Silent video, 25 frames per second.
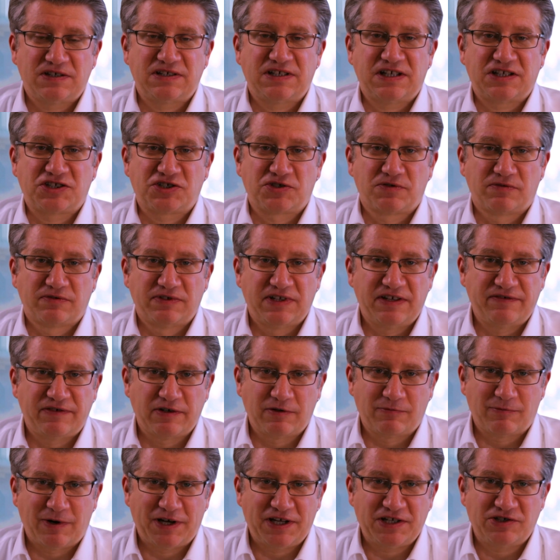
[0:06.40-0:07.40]
and National
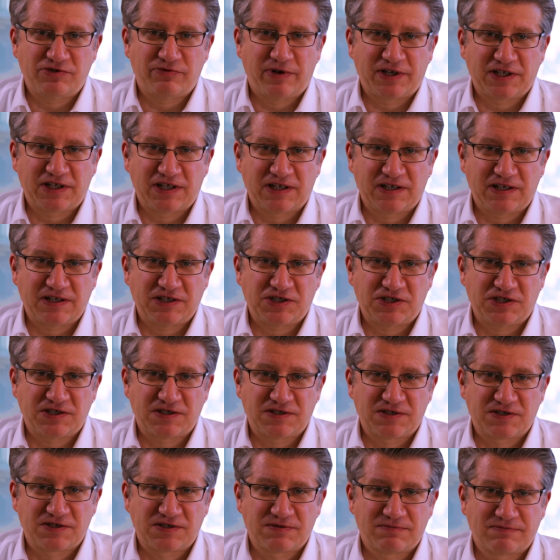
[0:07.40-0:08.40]
Living Wage
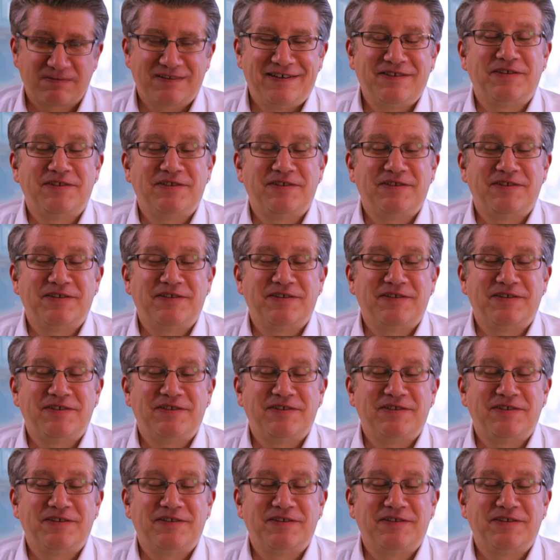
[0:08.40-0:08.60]
regulations.